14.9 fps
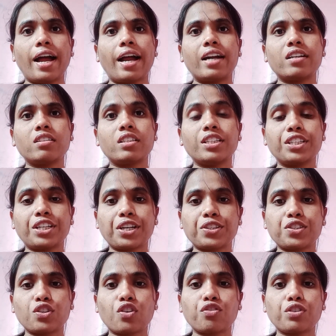and
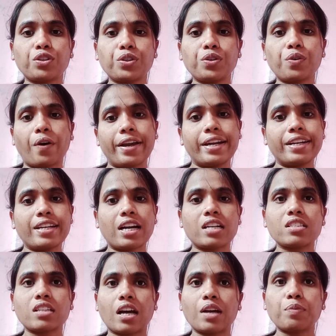detection of a new
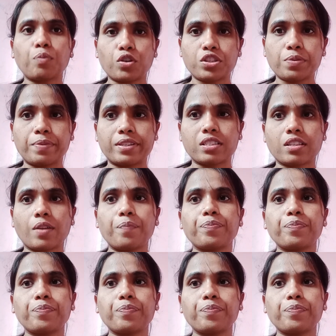ADRs are possible.